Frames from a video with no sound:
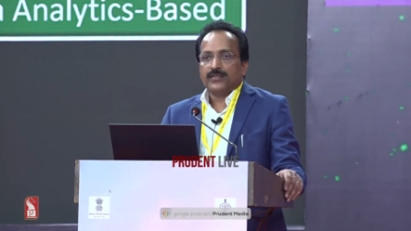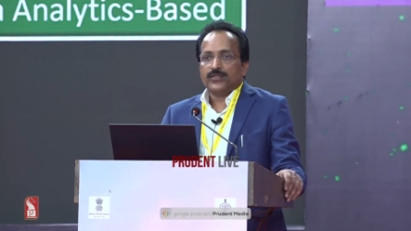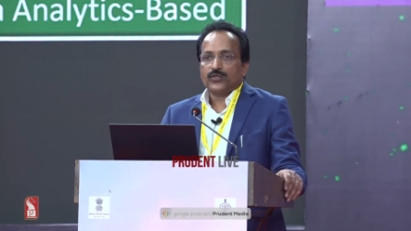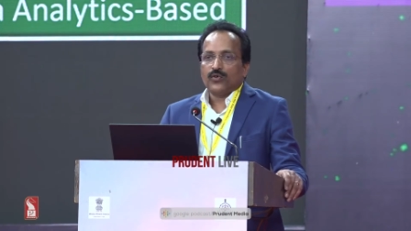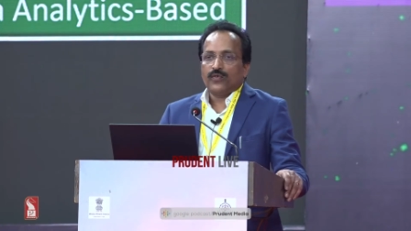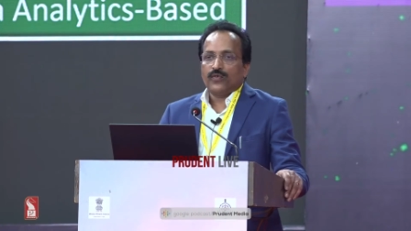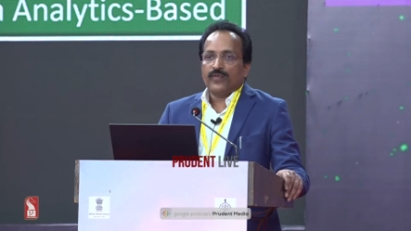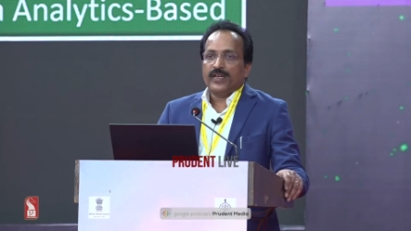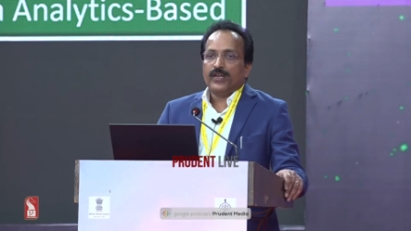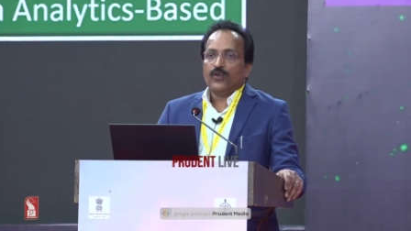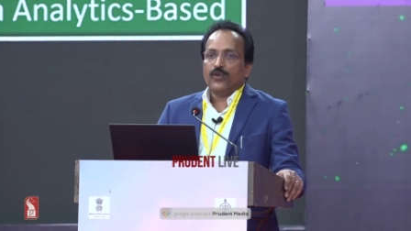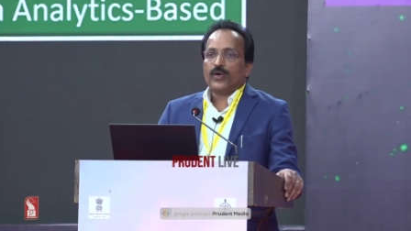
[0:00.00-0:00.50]

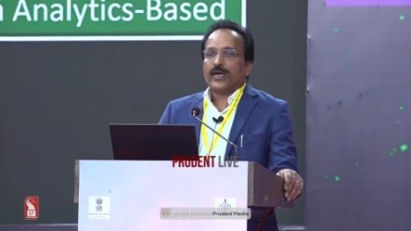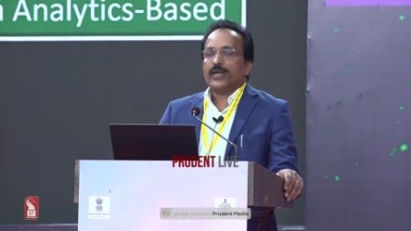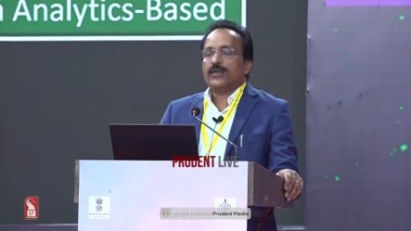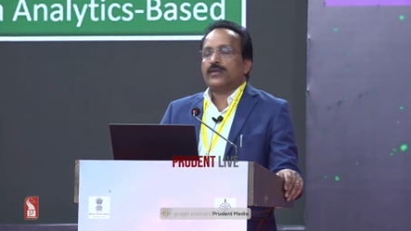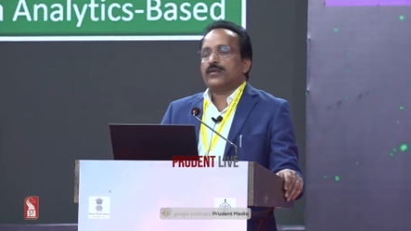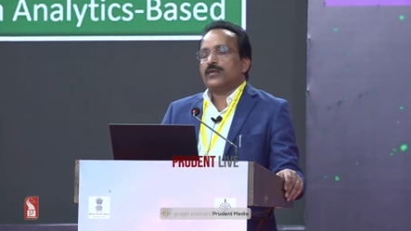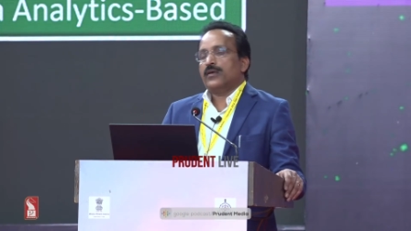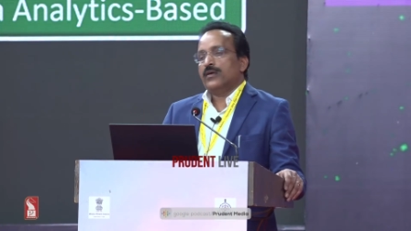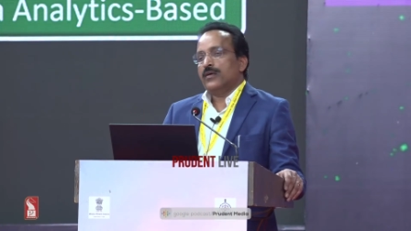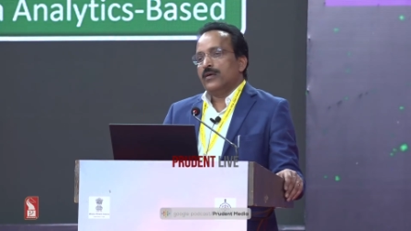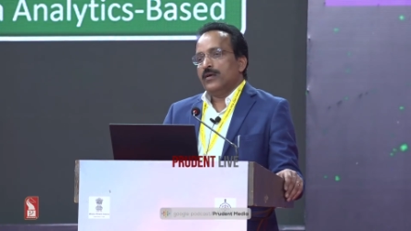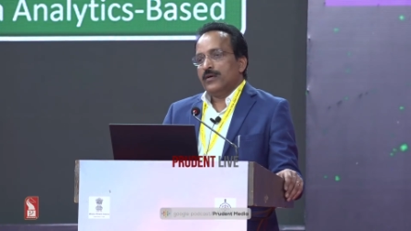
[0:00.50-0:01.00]
So we look
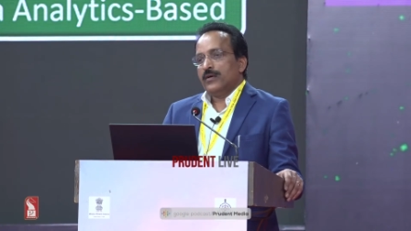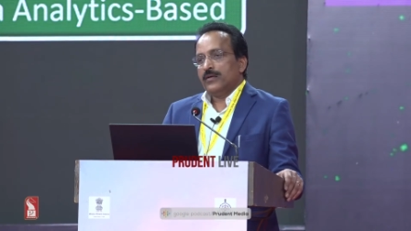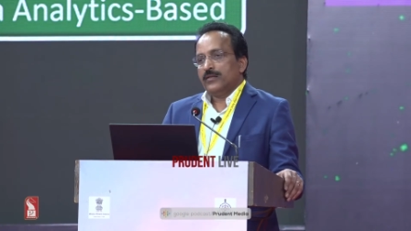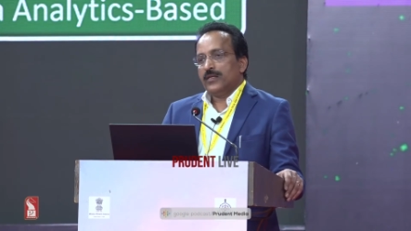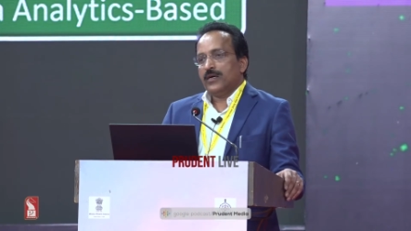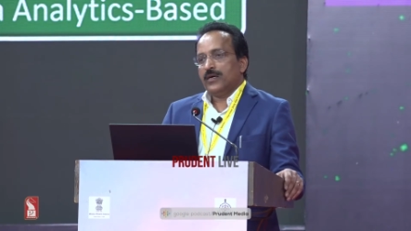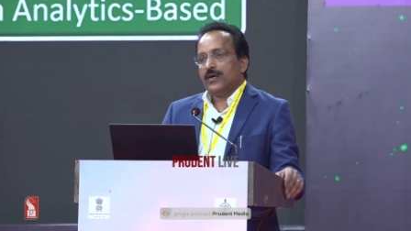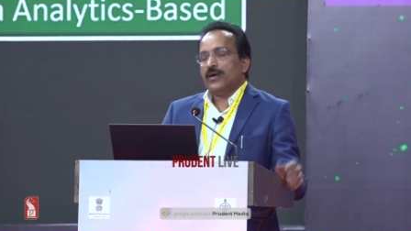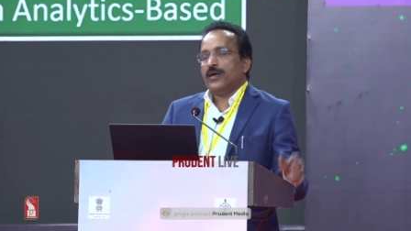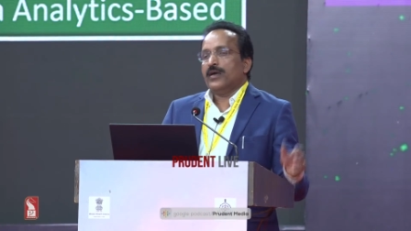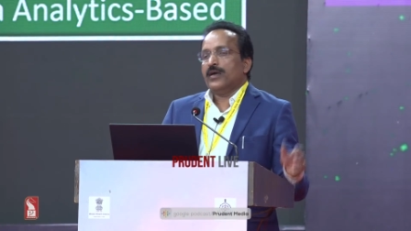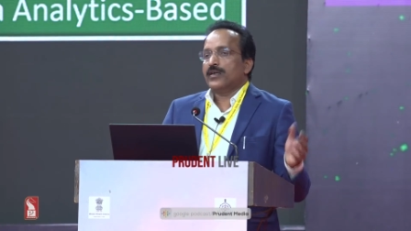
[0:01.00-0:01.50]
at
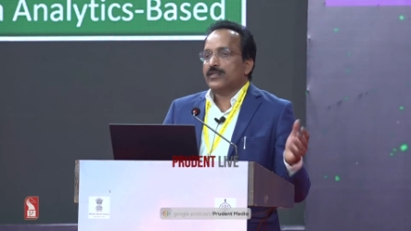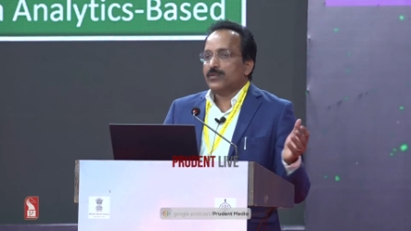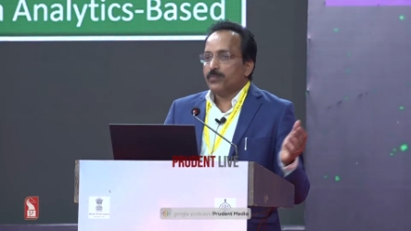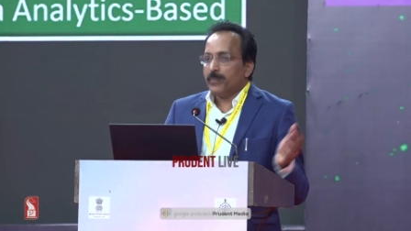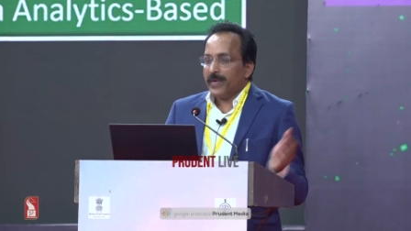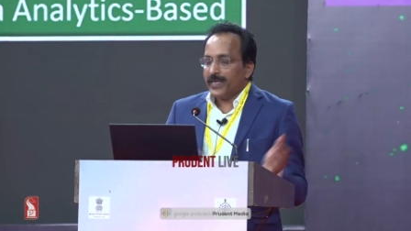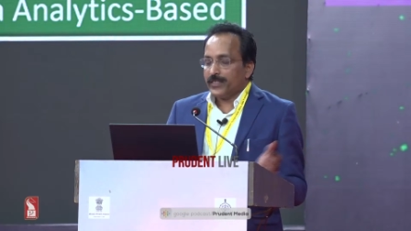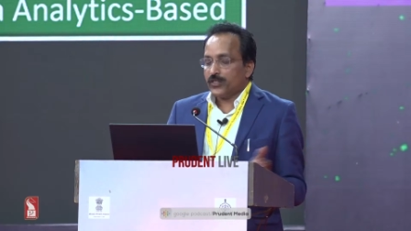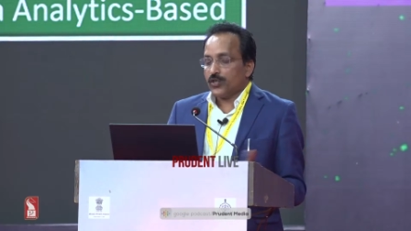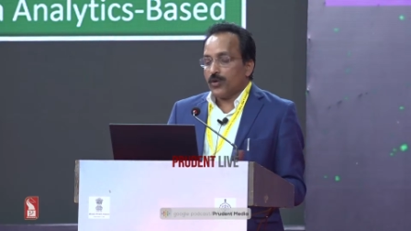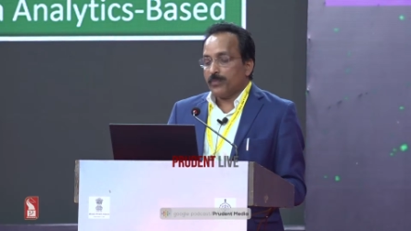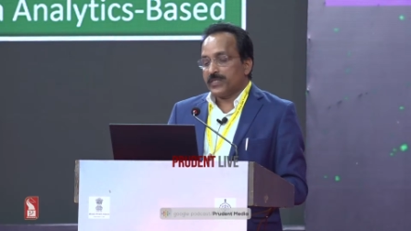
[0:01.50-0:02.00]
the
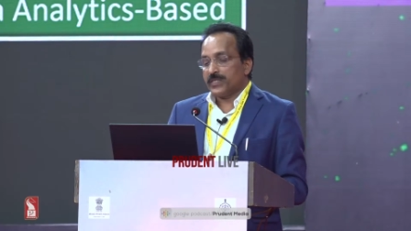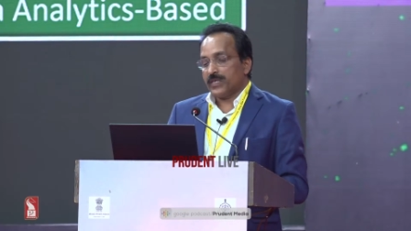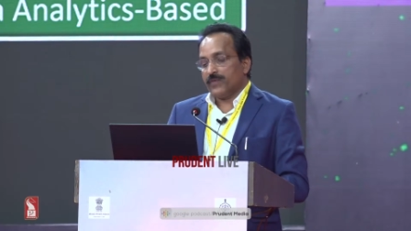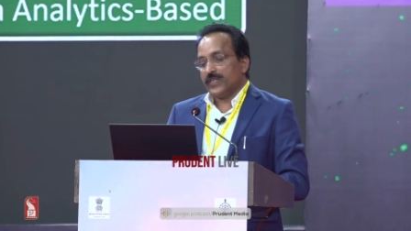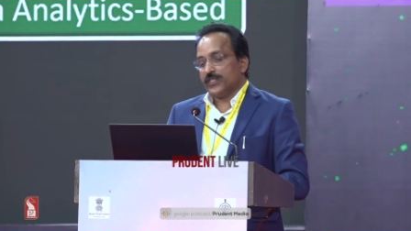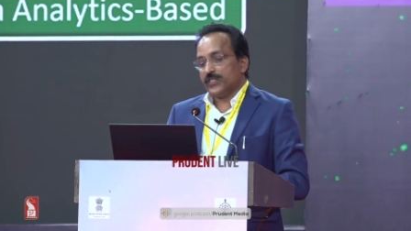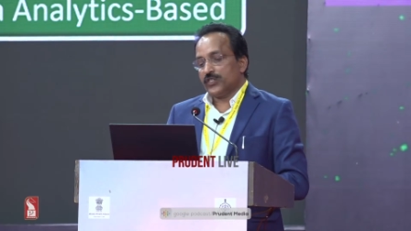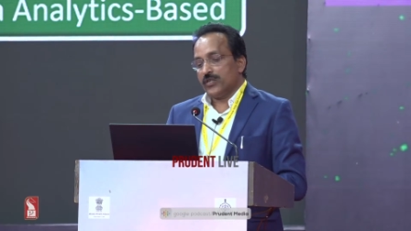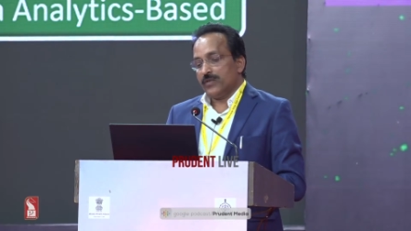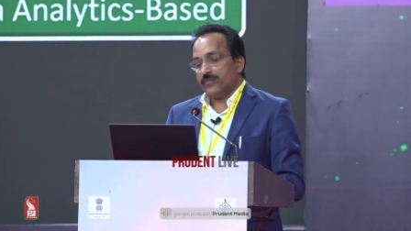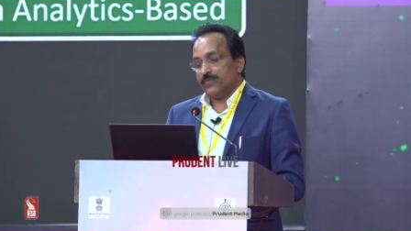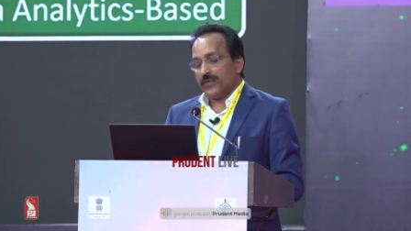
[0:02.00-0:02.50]
Earth-based
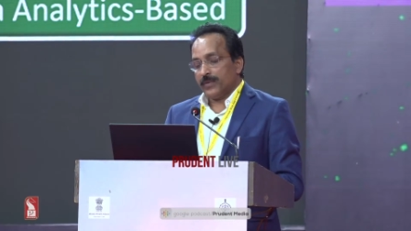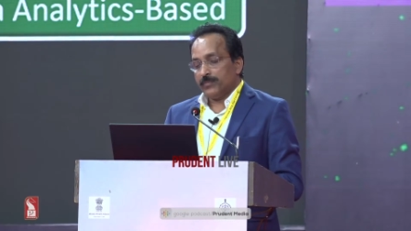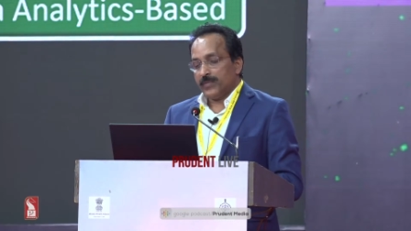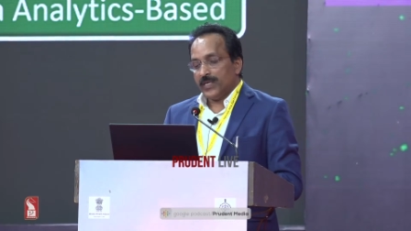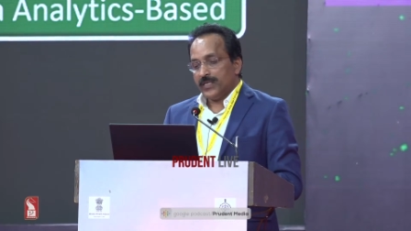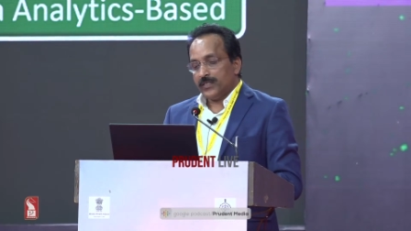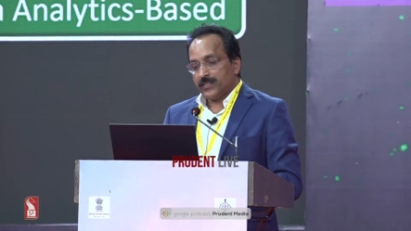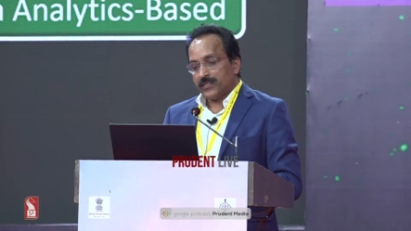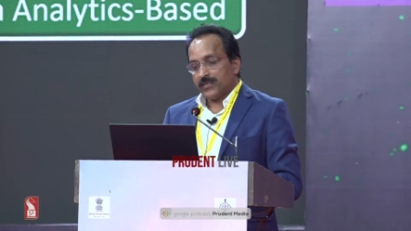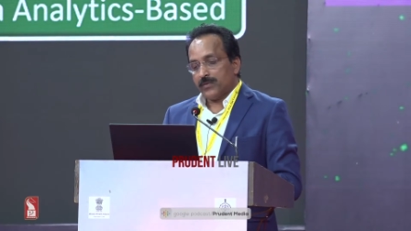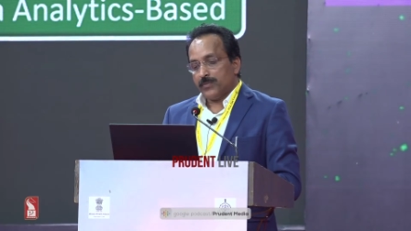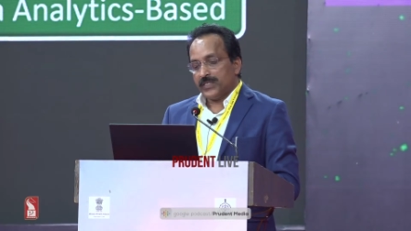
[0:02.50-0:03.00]
observation from the
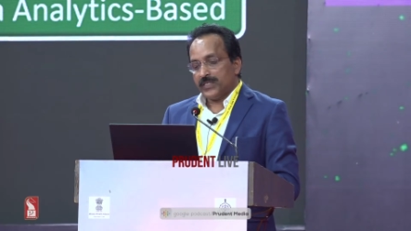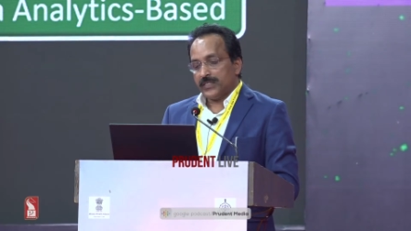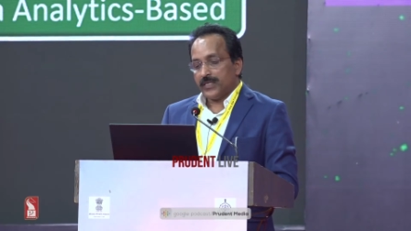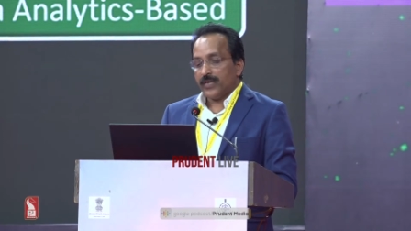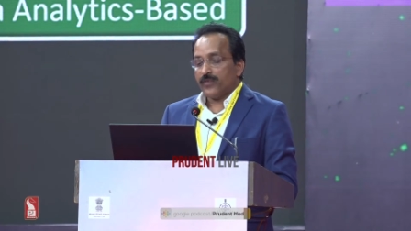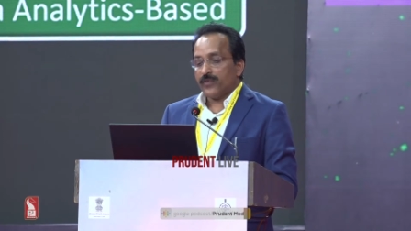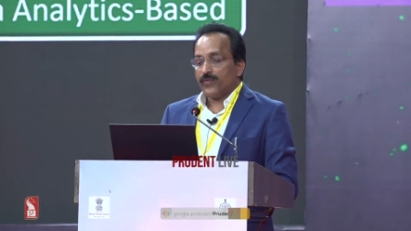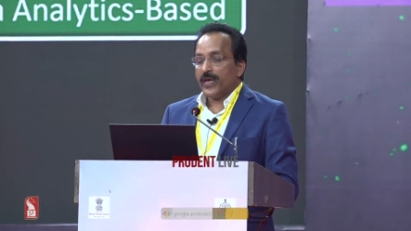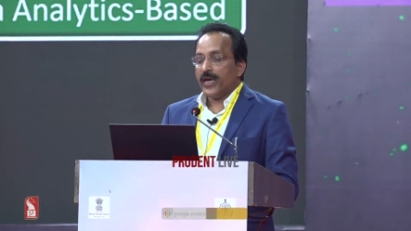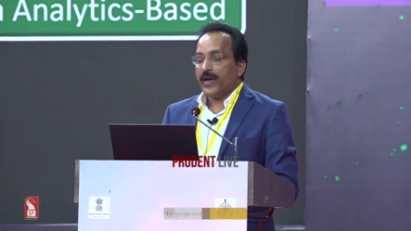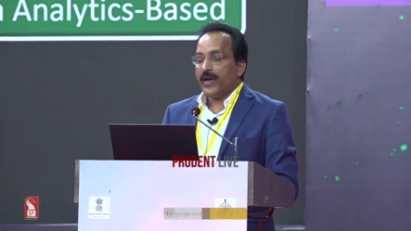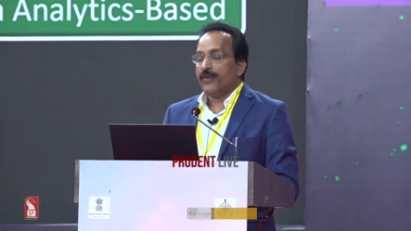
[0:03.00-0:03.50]
instruments
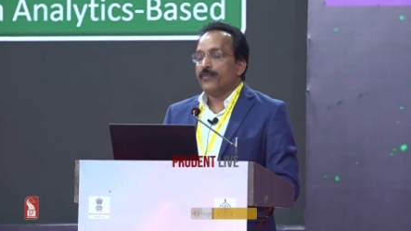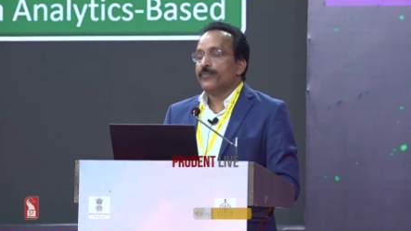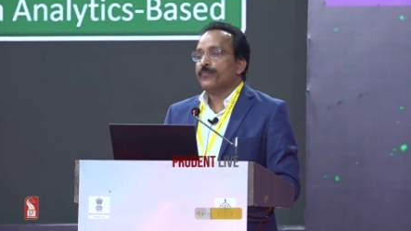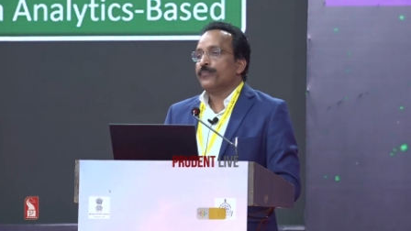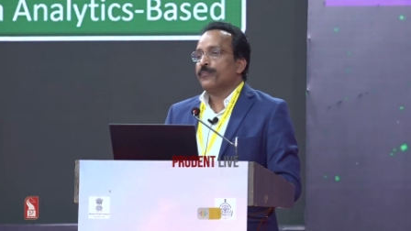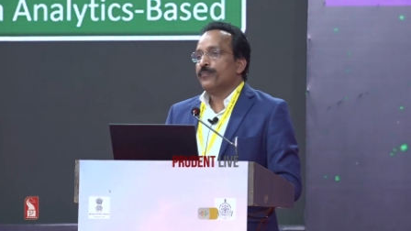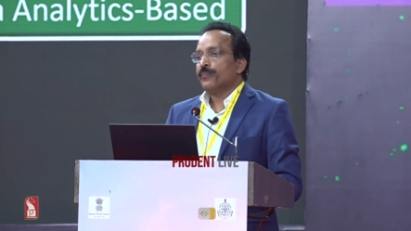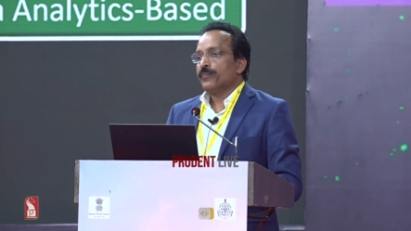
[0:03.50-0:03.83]
that we have.